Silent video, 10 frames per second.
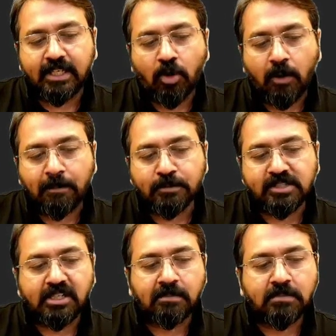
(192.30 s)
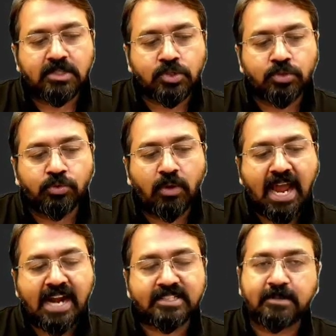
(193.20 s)
opposite numbers. You
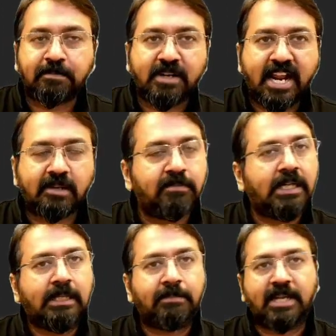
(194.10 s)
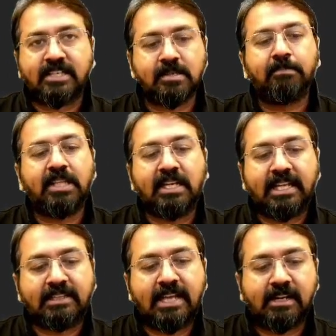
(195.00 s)
add, subtract, multiply, something like
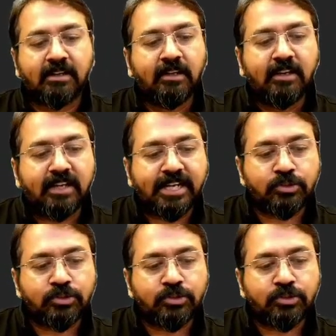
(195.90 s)
that, right?